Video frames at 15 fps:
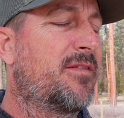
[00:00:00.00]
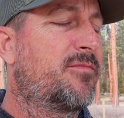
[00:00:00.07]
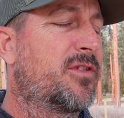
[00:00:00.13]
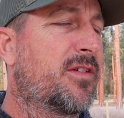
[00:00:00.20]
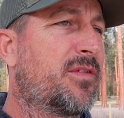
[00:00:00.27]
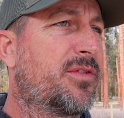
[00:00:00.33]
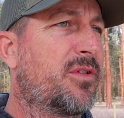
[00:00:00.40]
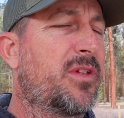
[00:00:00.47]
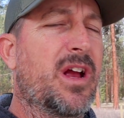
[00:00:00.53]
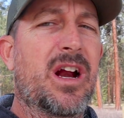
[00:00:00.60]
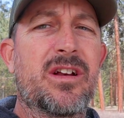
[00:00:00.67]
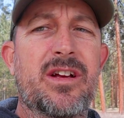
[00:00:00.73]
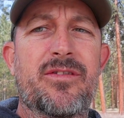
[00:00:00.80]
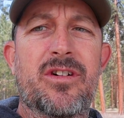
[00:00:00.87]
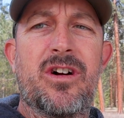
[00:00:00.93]
driven through
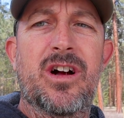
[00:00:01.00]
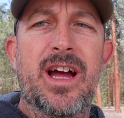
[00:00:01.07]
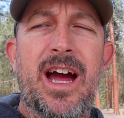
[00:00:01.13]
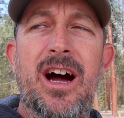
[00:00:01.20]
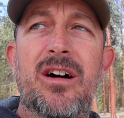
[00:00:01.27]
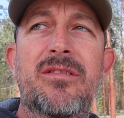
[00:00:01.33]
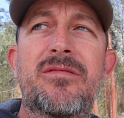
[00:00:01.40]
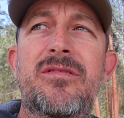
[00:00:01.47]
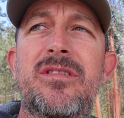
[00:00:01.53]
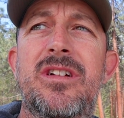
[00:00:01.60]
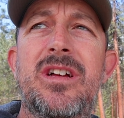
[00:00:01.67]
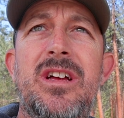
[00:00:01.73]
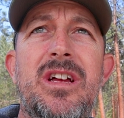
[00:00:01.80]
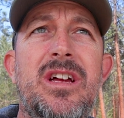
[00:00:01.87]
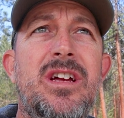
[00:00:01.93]
there, never hung out.
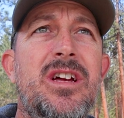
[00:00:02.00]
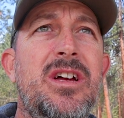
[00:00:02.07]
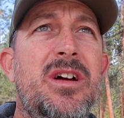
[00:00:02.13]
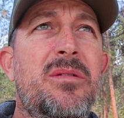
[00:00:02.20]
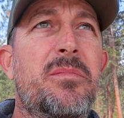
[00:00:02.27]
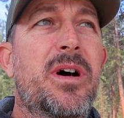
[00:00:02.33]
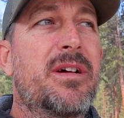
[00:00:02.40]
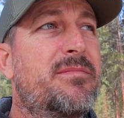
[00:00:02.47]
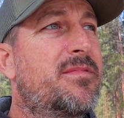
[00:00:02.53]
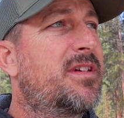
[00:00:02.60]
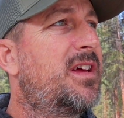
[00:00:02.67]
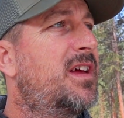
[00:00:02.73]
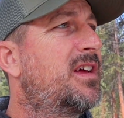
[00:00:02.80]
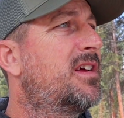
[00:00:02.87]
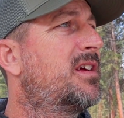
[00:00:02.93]
But
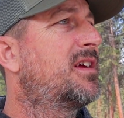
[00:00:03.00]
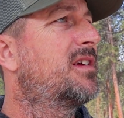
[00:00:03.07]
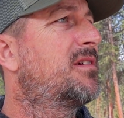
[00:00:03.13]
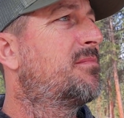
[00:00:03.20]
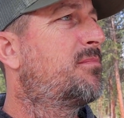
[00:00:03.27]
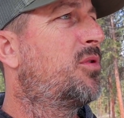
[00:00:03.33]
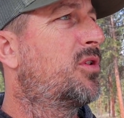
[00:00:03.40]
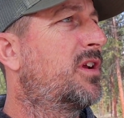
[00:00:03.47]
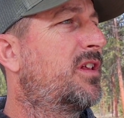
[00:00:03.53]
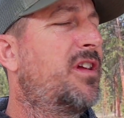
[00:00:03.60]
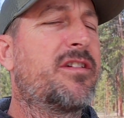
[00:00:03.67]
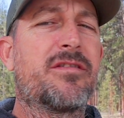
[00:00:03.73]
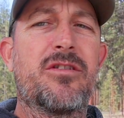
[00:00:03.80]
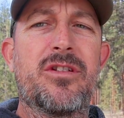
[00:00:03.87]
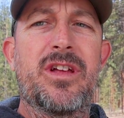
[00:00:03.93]
pulled into
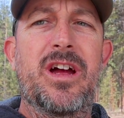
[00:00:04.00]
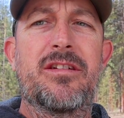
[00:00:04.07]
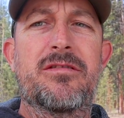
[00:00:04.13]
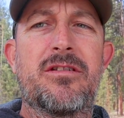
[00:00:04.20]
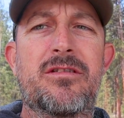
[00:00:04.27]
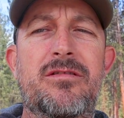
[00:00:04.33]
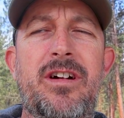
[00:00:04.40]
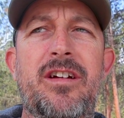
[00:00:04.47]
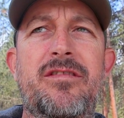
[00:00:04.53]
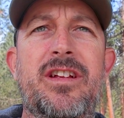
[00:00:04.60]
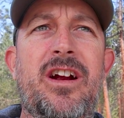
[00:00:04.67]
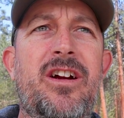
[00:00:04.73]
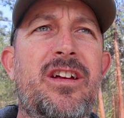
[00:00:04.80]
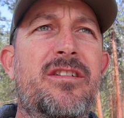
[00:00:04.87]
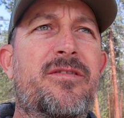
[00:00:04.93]
this nice little rest
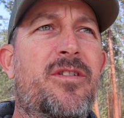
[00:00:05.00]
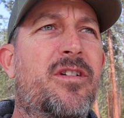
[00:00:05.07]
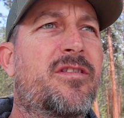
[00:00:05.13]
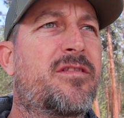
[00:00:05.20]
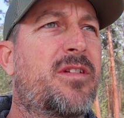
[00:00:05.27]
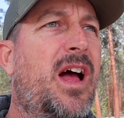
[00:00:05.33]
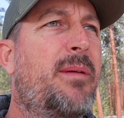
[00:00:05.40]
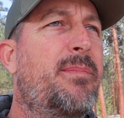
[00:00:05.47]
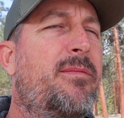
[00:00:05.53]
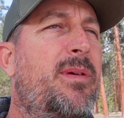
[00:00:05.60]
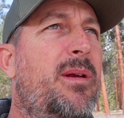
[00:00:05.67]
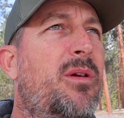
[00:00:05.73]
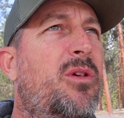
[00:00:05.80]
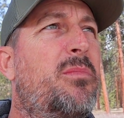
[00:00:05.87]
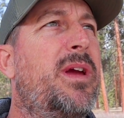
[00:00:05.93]
area, the first stop I've
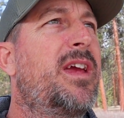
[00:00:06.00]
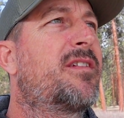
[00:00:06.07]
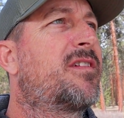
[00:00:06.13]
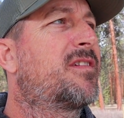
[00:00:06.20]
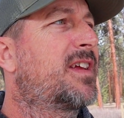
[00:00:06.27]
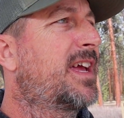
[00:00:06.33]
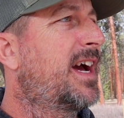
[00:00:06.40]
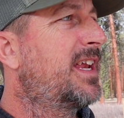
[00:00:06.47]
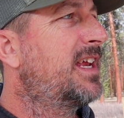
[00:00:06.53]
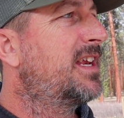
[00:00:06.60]
been able to make since I got